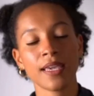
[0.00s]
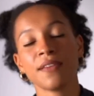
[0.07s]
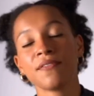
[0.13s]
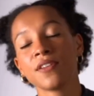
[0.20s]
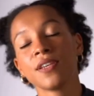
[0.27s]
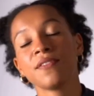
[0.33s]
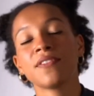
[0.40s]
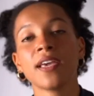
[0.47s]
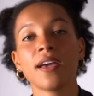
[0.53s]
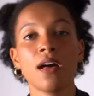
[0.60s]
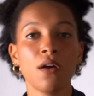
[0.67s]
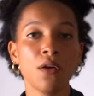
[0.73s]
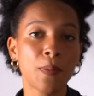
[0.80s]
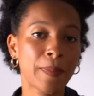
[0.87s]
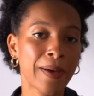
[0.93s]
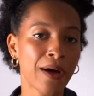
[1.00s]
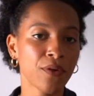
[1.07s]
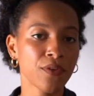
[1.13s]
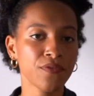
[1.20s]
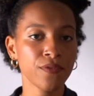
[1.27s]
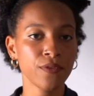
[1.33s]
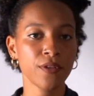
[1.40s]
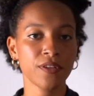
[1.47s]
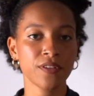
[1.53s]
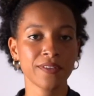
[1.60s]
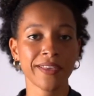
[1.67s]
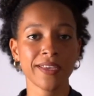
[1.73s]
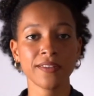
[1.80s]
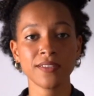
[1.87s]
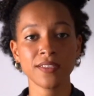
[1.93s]
Even if they are a powerful
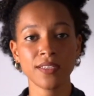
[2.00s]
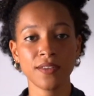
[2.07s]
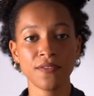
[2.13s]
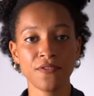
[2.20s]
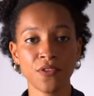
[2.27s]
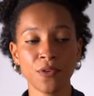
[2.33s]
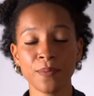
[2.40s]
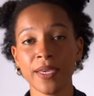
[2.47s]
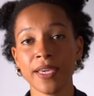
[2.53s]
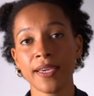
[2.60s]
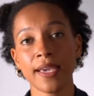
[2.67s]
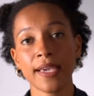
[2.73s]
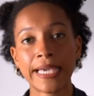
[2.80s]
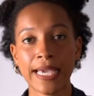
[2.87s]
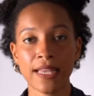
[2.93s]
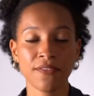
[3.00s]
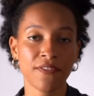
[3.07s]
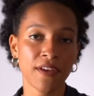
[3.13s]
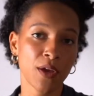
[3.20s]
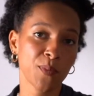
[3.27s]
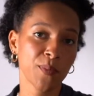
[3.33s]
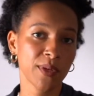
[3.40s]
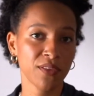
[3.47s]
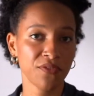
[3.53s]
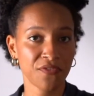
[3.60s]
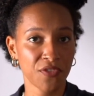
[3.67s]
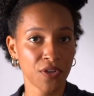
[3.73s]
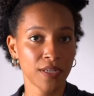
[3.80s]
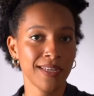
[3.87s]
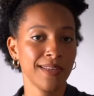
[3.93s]
alternative for making
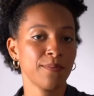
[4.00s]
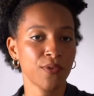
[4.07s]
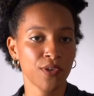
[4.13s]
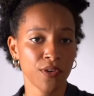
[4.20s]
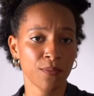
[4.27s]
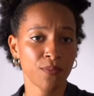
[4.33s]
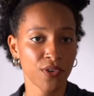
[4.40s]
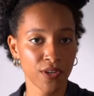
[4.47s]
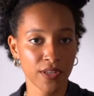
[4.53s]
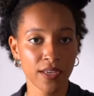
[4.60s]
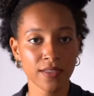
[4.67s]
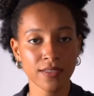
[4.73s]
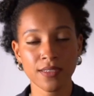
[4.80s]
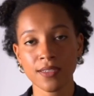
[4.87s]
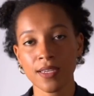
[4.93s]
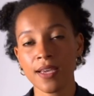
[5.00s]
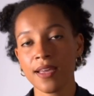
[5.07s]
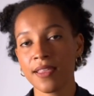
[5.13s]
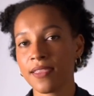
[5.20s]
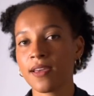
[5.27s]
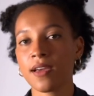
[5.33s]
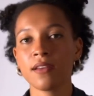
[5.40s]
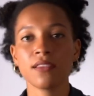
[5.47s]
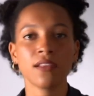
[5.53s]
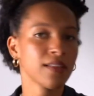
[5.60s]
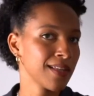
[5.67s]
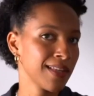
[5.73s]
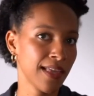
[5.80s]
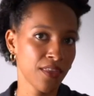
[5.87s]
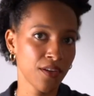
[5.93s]
environment-friendly products, they are not
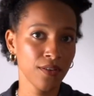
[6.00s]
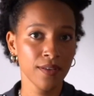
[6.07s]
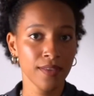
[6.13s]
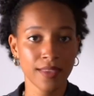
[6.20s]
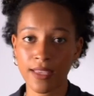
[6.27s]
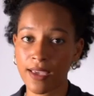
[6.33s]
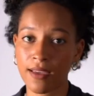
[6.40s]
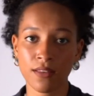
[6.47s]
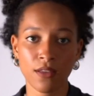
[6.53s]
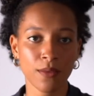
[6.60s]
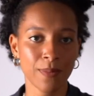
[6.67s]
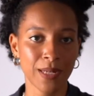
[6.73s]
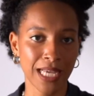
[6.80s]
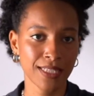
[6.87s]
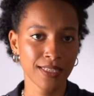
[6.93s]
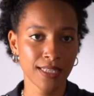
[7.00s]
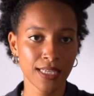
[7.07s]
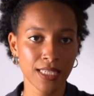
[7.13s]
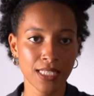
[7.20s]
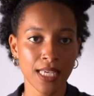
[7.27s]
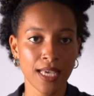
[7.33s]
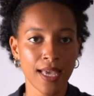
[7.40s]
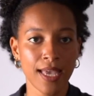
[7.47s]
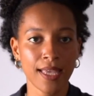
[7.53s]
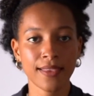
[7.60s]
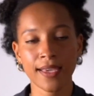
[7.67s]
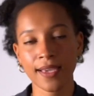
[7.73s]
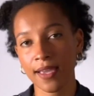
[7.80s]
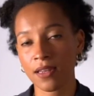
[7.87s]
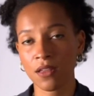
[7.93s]
leather, they are not plastics, and
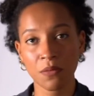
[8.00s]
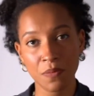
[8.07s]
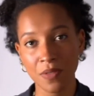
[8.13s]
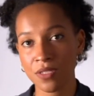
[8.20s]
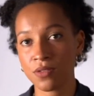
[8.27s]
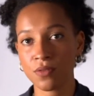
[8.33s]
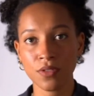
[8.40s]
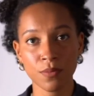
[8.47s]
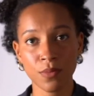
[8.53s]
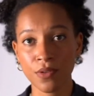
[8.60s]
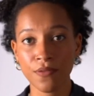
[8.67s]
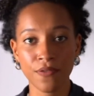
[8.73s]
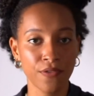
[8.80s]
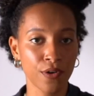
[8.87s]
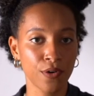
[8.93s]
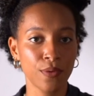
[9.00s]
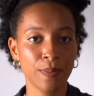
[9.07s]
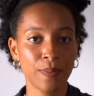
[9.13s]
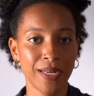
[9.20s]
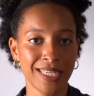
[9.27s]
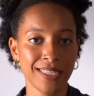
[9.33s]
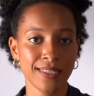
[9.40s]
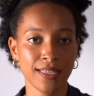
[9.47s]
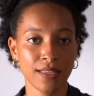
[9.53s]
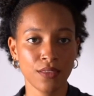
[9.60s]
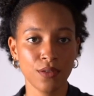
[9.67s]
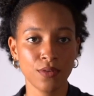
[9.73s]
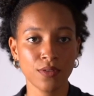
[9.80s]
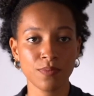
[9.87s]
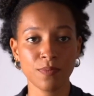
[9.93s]
they cannot be suitable for replacing
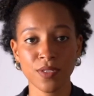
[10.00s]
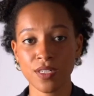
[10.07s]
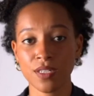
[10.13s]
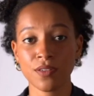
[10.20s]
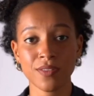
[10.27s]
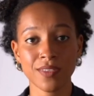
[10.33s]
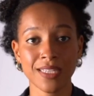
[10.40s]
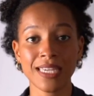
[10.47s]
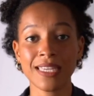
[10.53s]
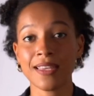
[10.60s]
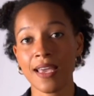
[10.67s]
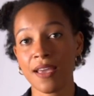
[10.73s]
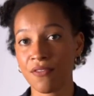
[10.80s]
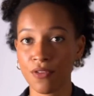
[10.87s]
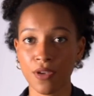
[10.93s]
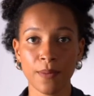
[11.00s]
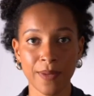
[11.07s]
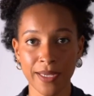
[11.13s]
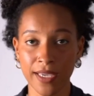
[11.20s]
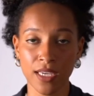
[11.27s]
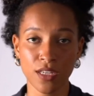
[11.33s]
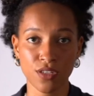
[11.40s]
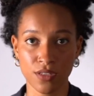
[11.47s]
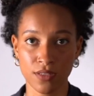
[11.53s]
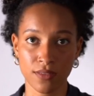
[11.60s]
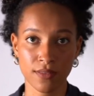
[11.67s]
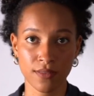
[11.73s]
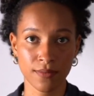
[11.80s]
those materials in every application.